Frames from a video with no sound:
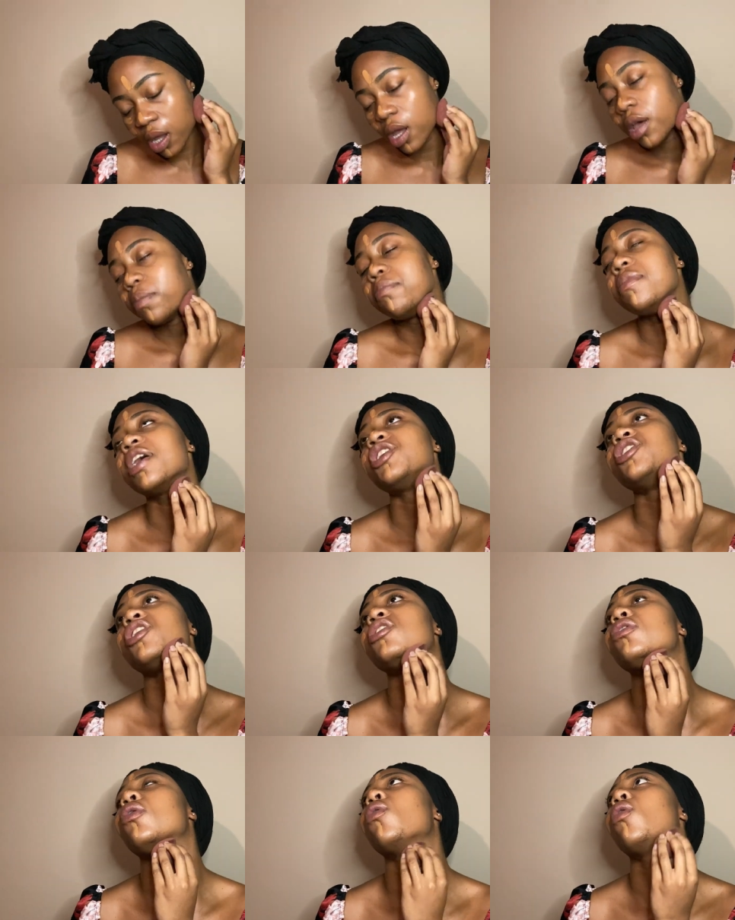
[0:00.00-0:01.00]
Make sure
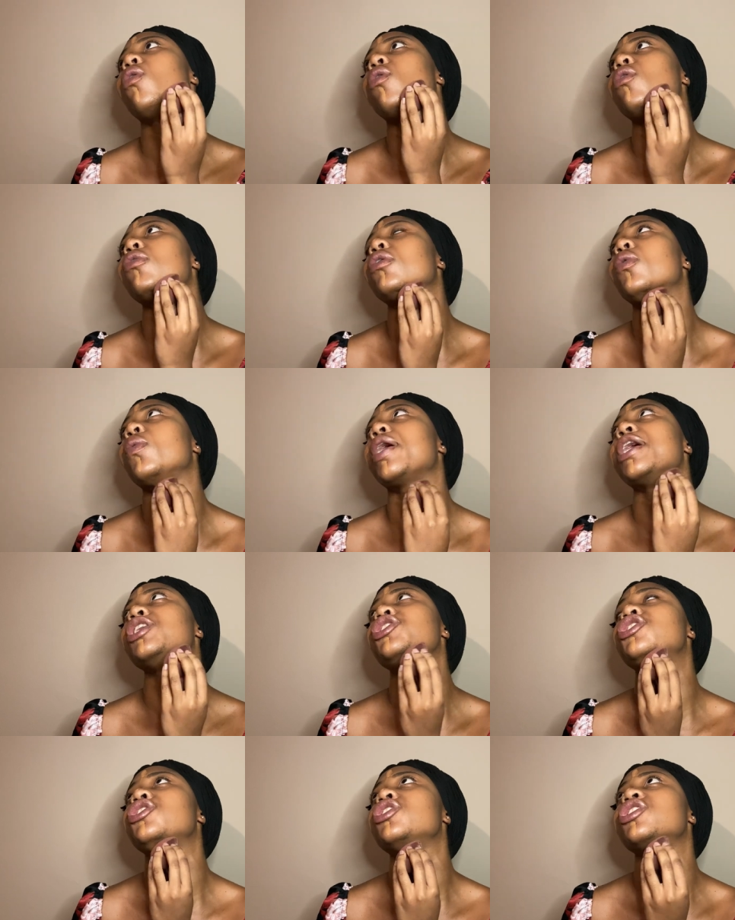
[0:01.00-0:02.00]
you go all the way
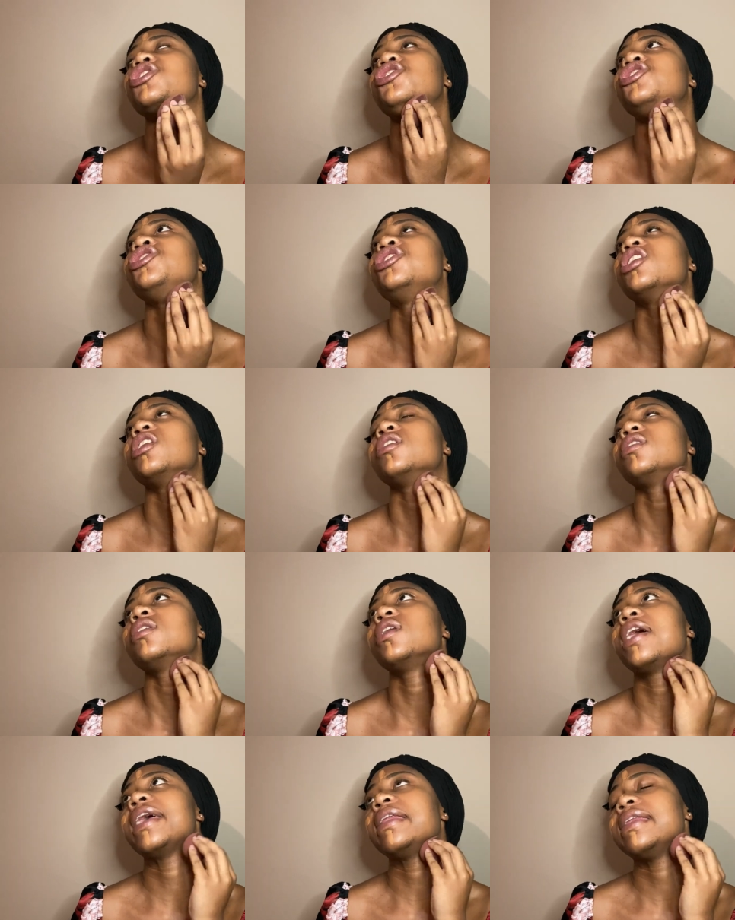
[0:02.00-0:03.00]
to your chin
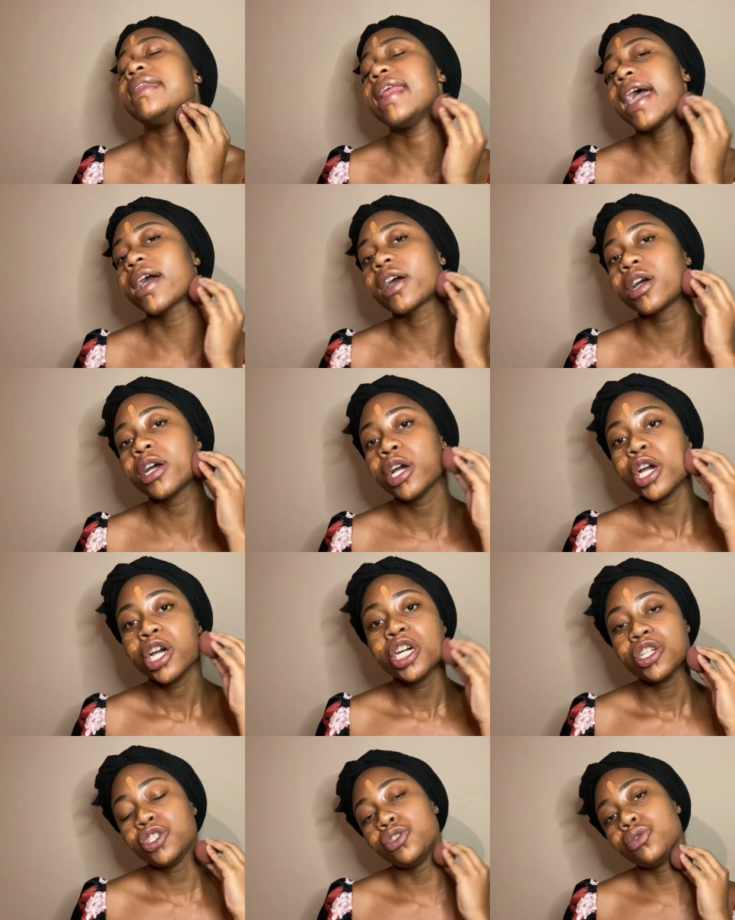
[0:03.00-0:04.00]
and neck
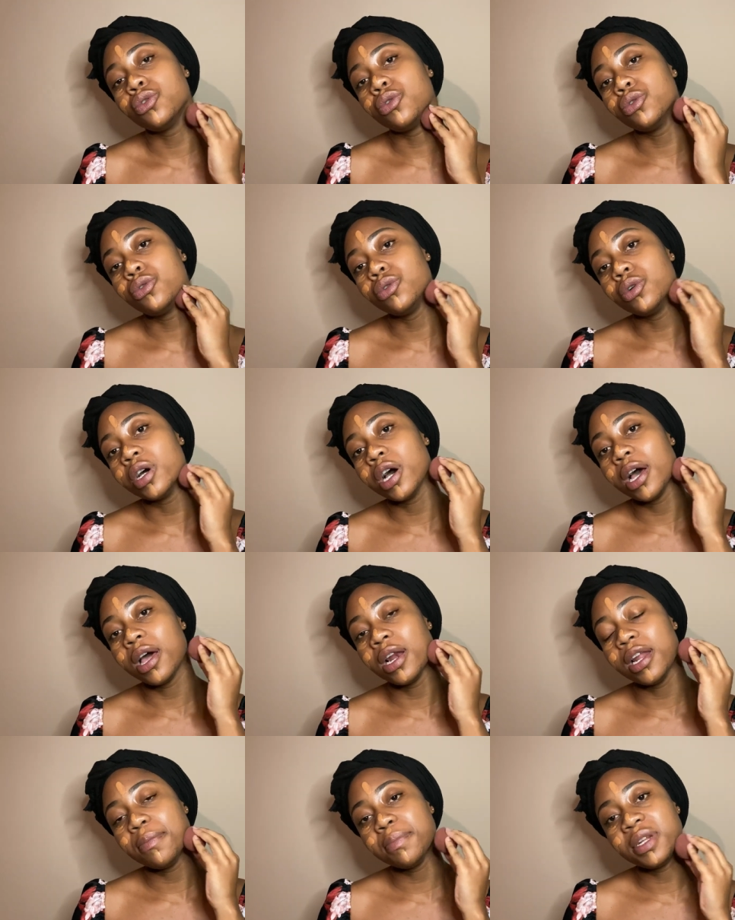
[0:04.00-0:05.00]
to
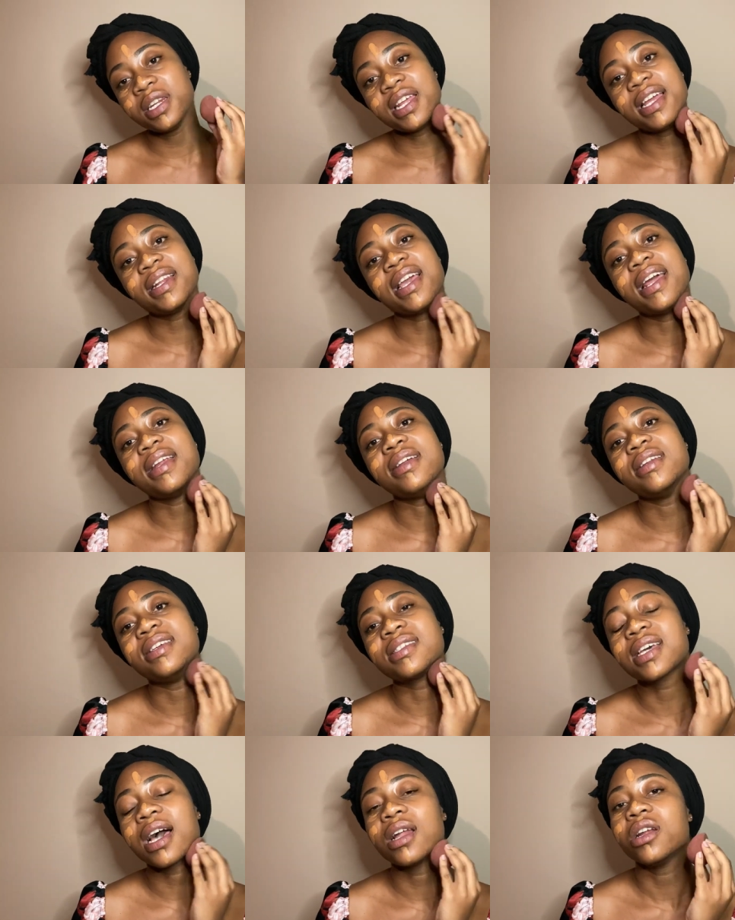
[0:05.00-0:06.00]
eliminate any
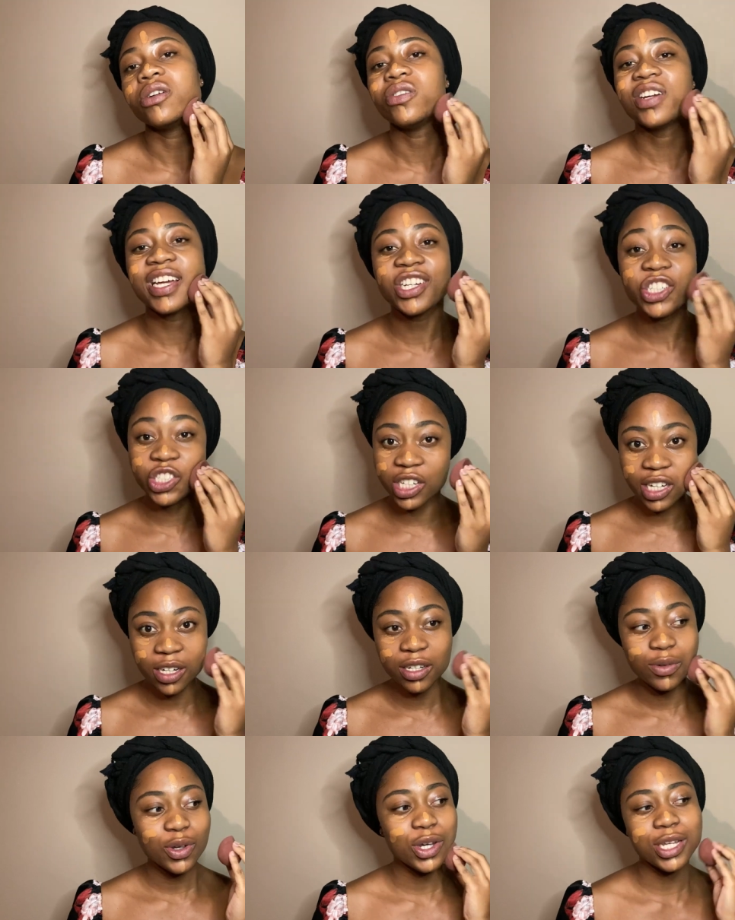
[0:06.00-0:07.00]

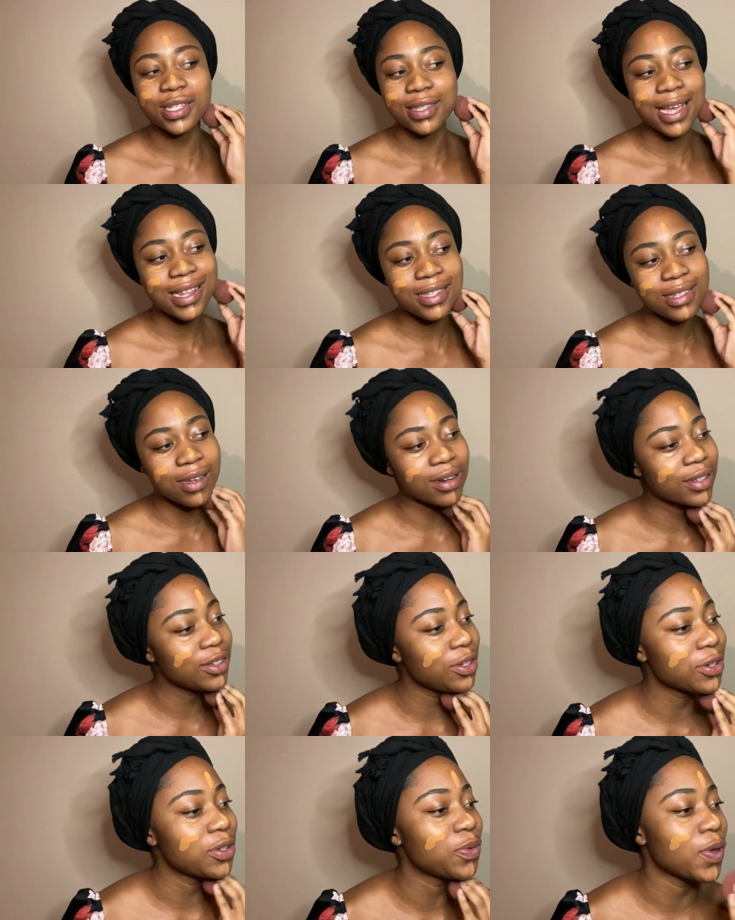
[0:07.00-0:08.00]
discoloration, because that's not
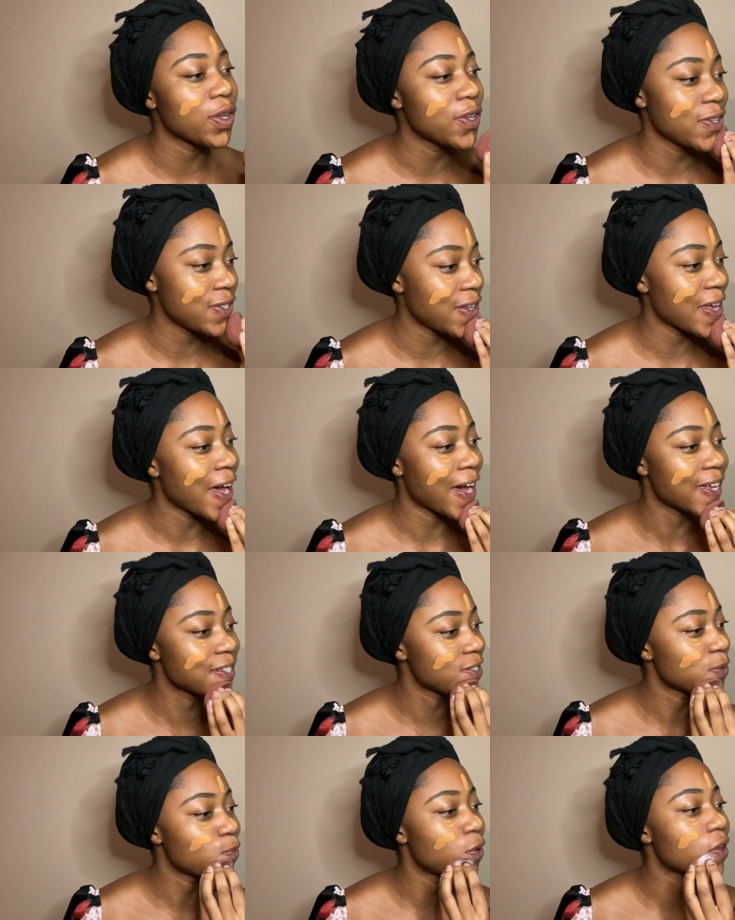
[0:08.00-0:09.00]
cute when you see
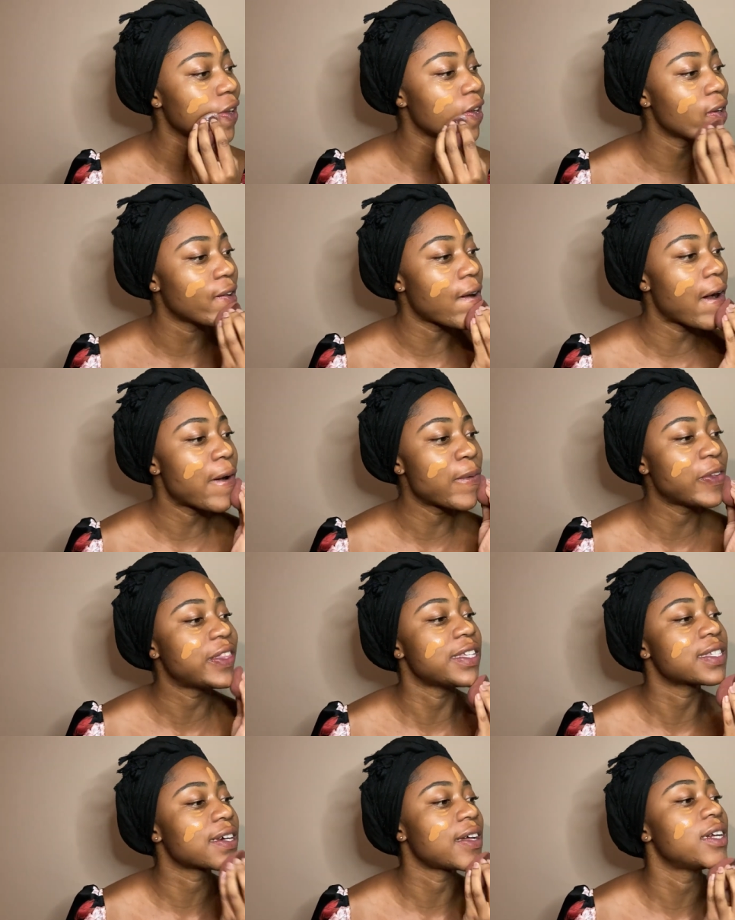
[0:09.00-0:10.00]
hands walking around with
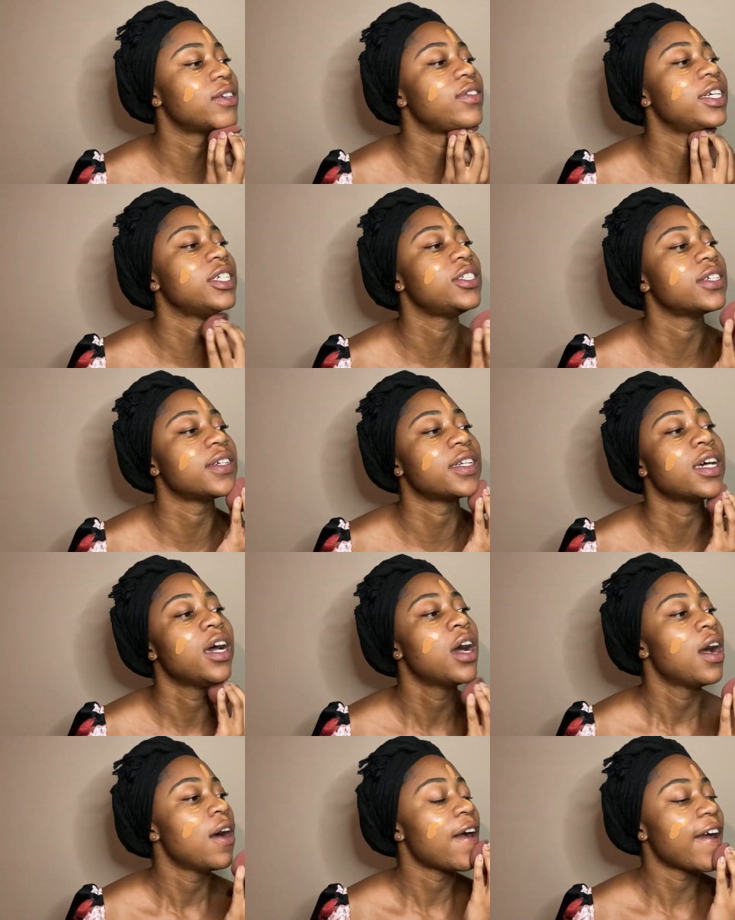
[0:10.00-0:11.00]
discoloration
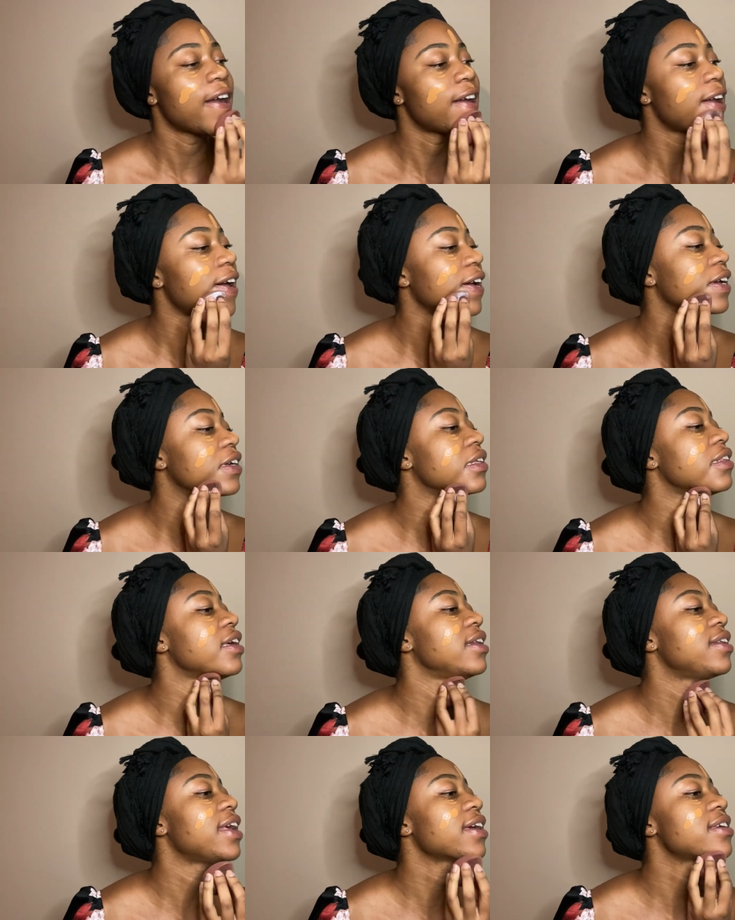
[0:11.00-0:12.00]
and like the
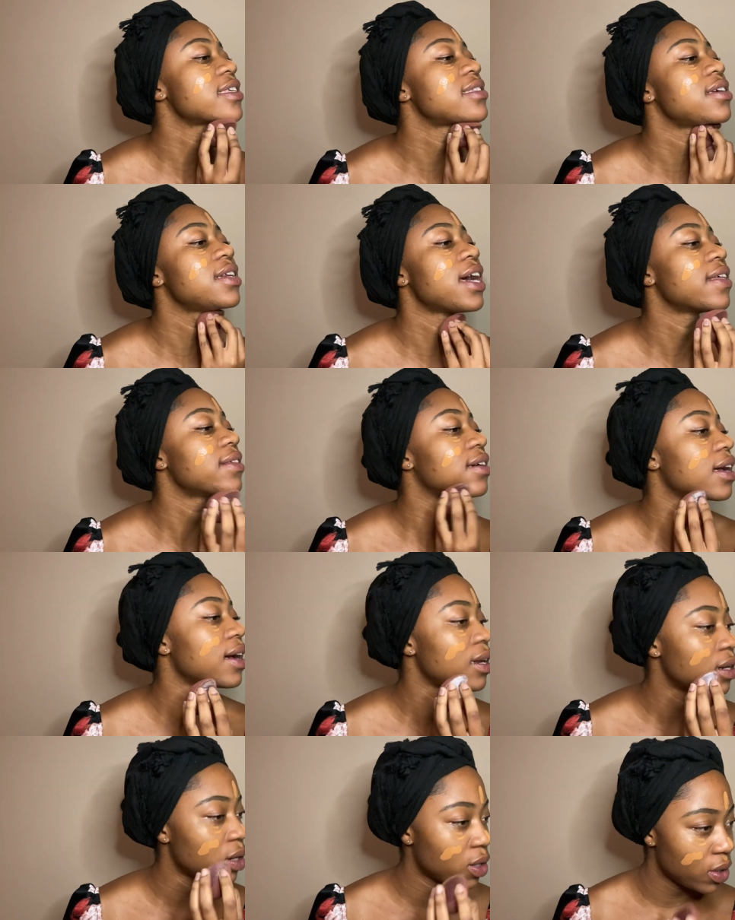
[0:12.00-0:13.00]
neck is another
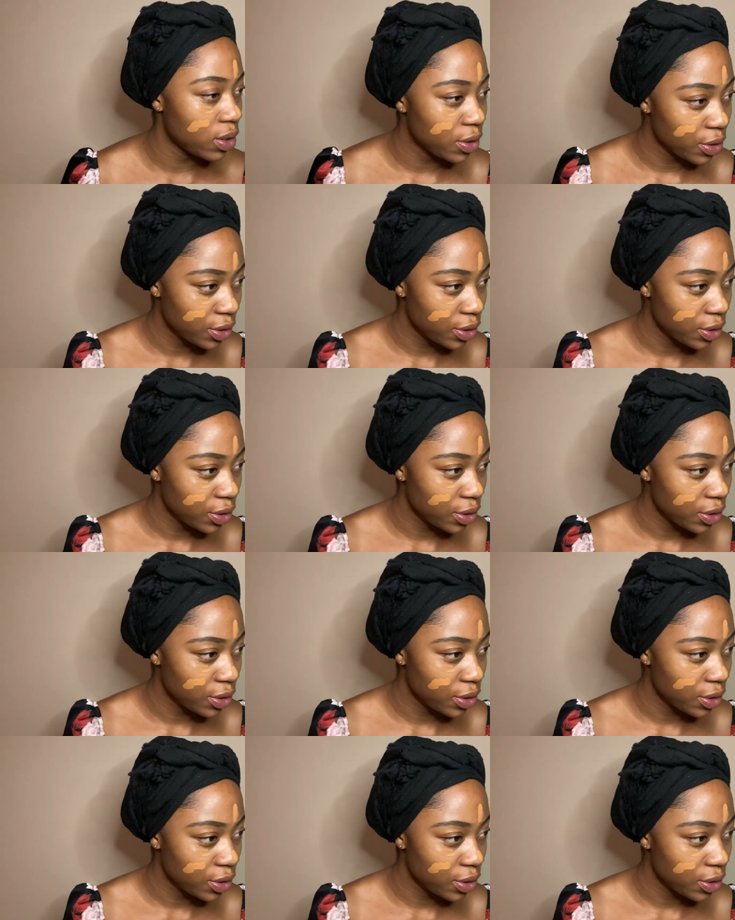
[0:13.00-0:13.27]
color,